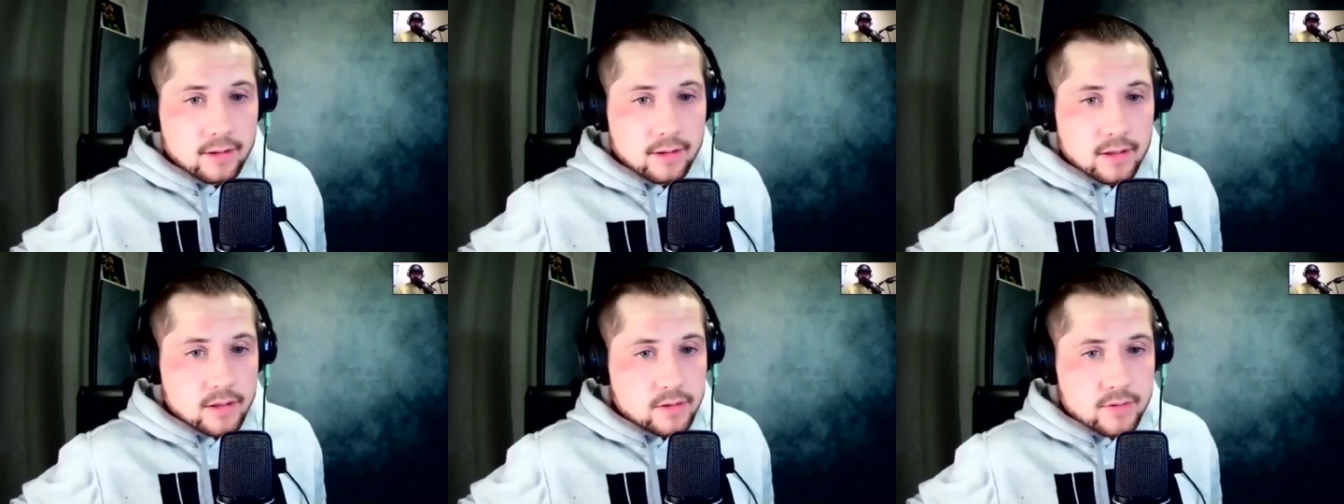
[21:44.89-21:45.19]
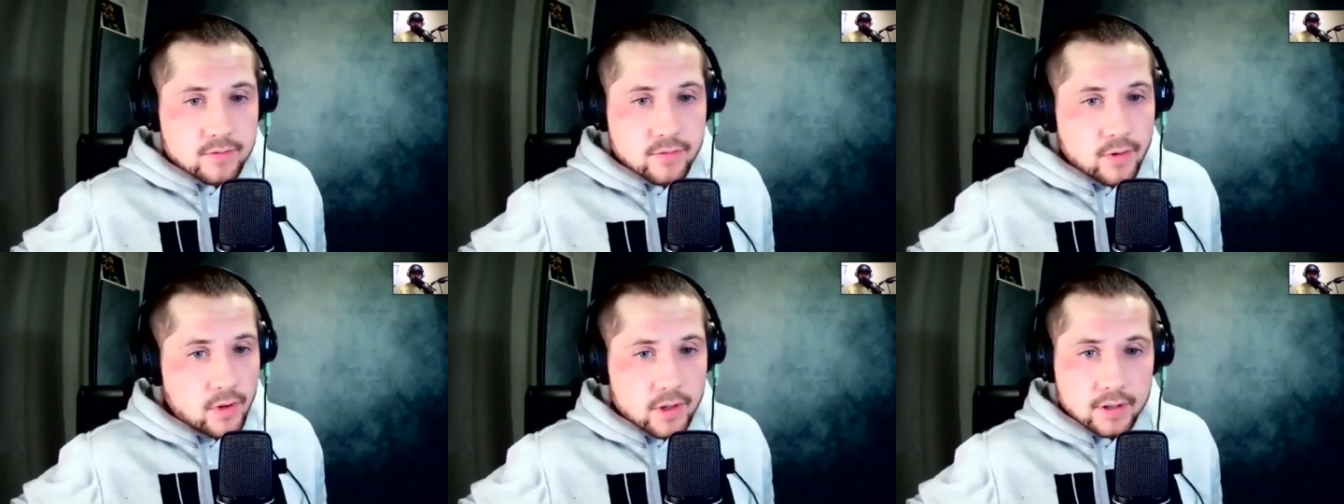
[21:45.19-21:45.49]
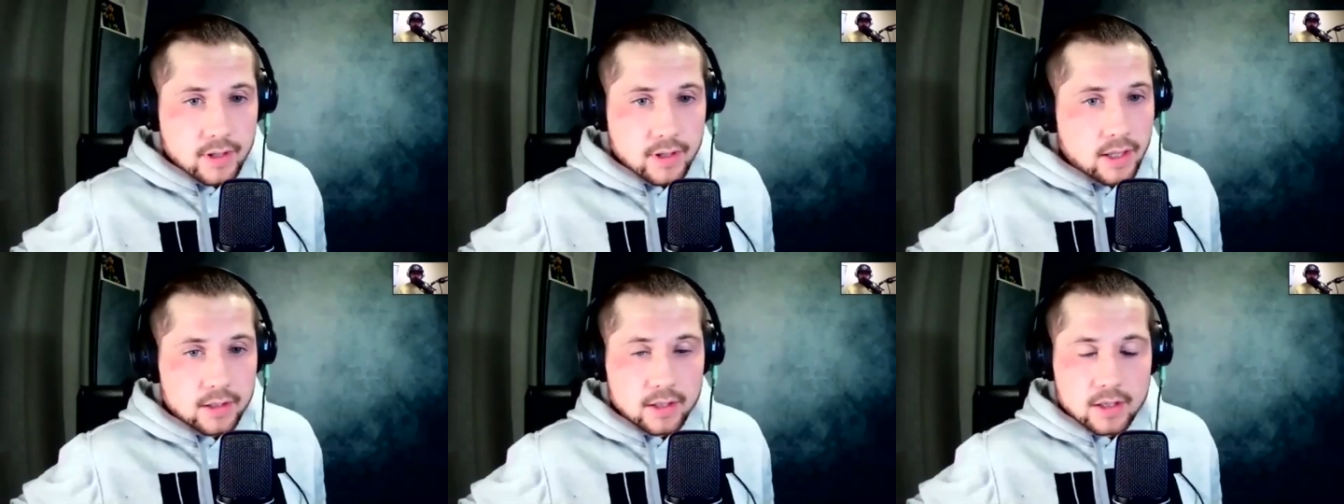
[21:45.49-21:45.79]
He's very
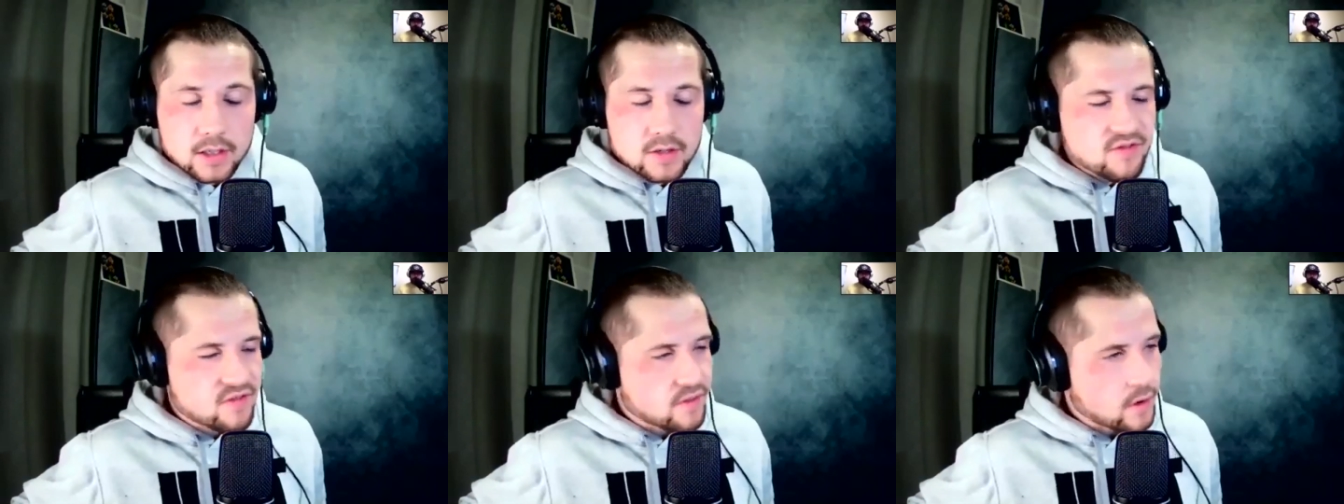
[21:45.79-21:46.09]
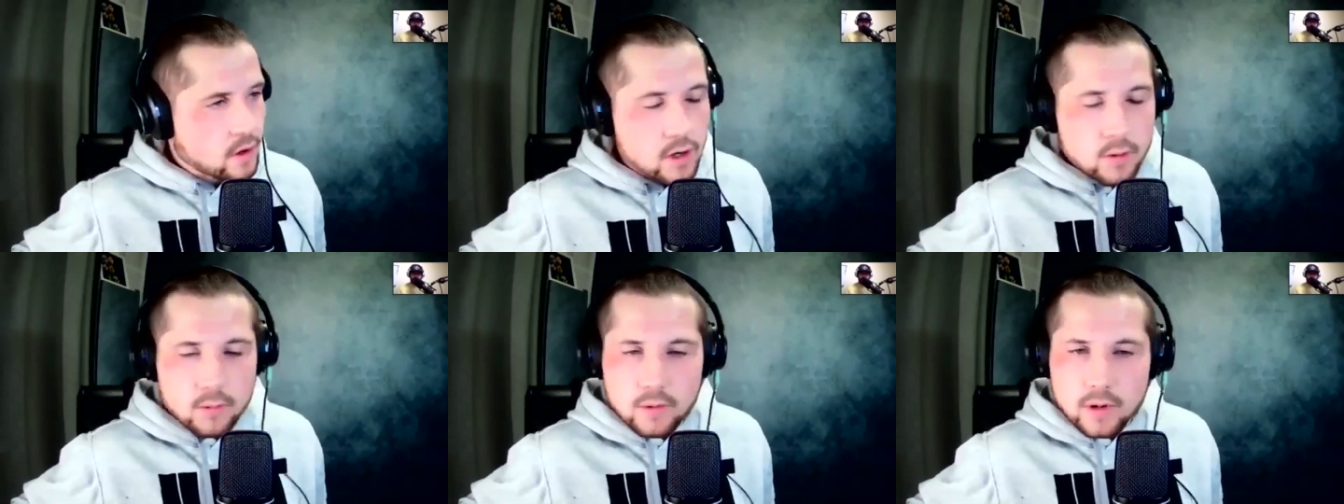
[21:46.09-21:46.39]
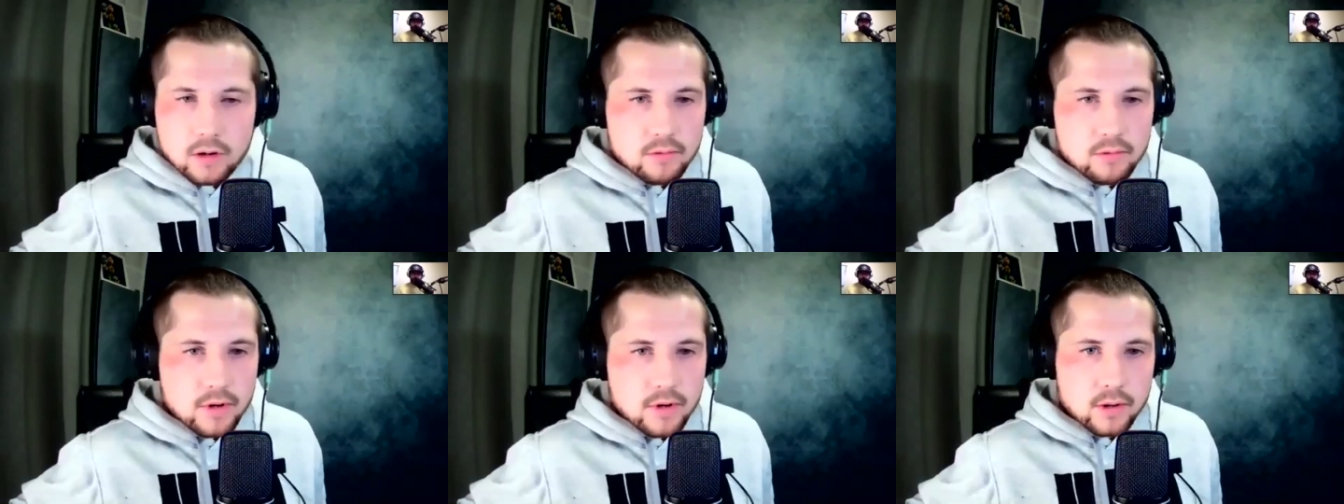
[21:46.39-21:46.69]
talented. He's very
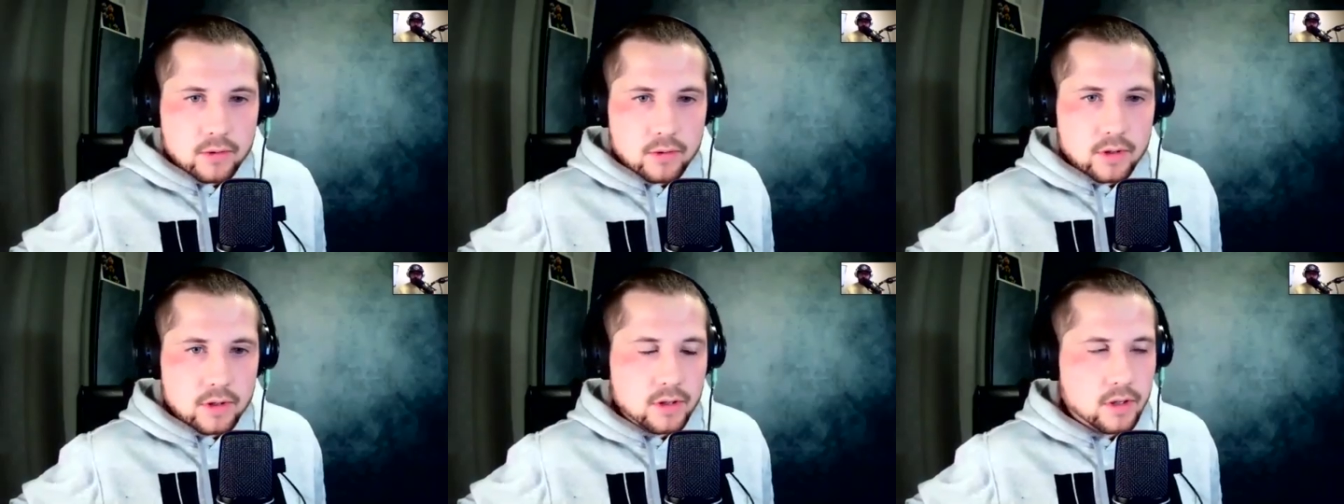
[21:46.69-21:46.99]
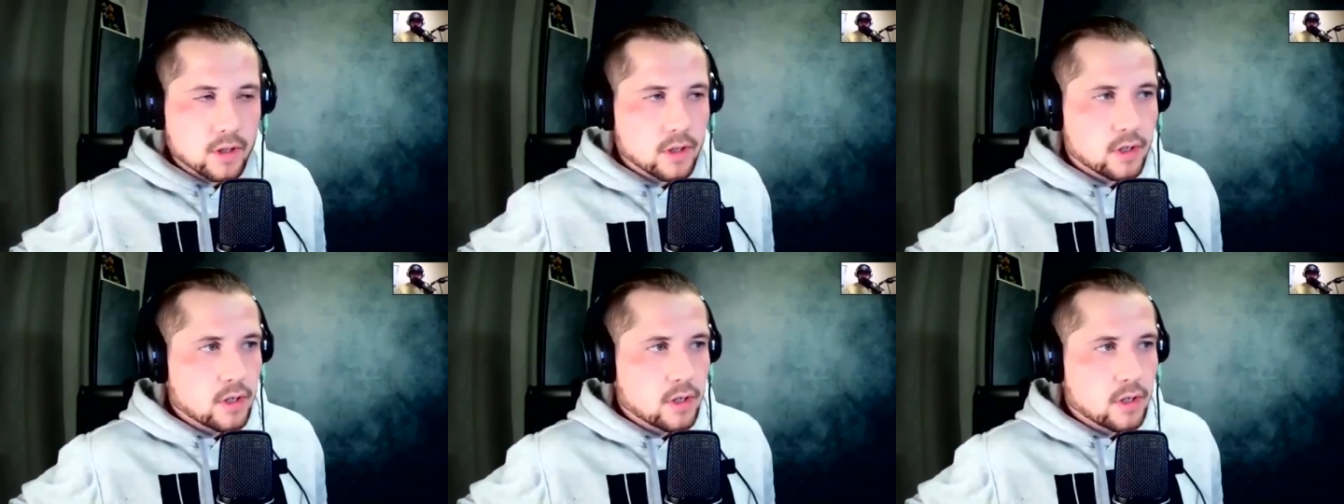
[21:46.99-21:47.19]
well rounded.